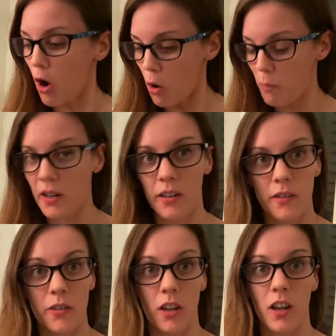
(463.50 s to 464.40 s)

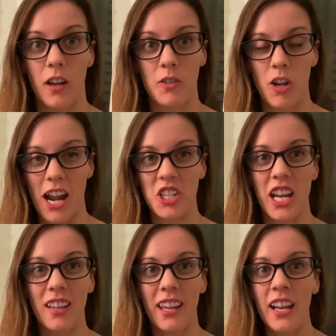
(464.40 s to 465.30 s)
open the trash
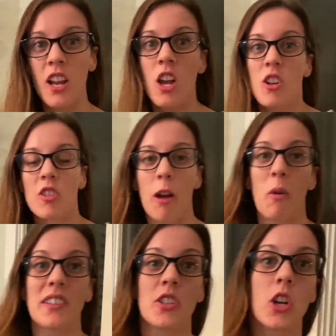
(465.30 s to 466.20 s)
can lid, so I
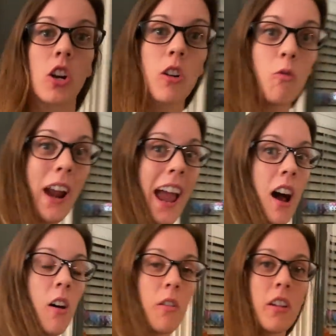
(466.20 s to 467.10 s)
went to turn
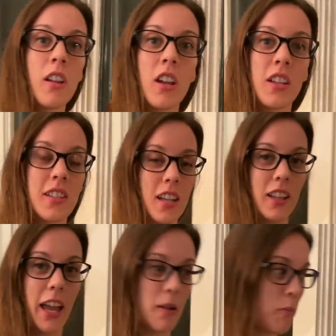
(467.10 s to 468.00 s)
around to
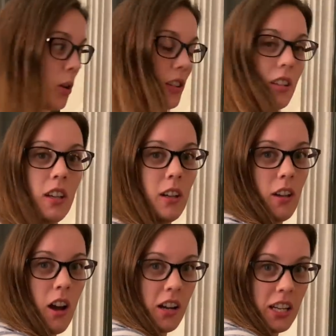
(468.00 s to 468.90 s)
like put
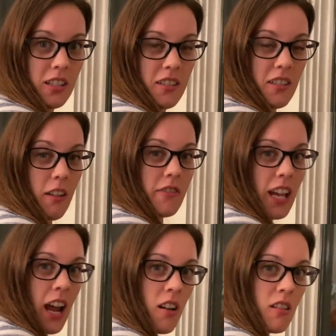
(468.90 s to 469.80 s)
the onion stuff
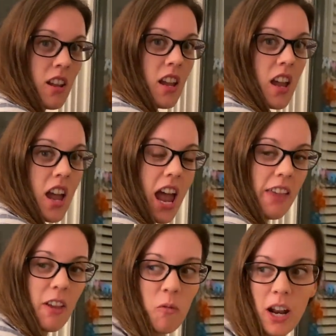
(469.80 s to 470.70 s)
down,
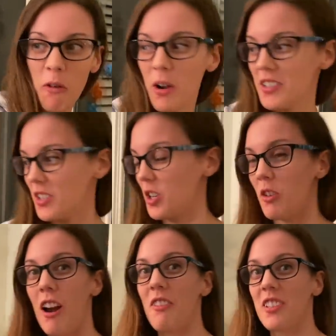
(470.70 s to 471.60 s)
and then when I went to turn
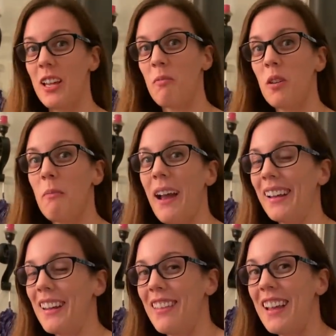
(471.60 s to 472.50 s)
around to like put it back
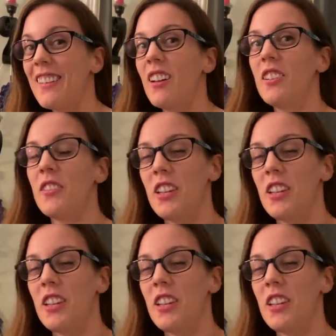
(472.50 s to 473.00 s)
in the thing, the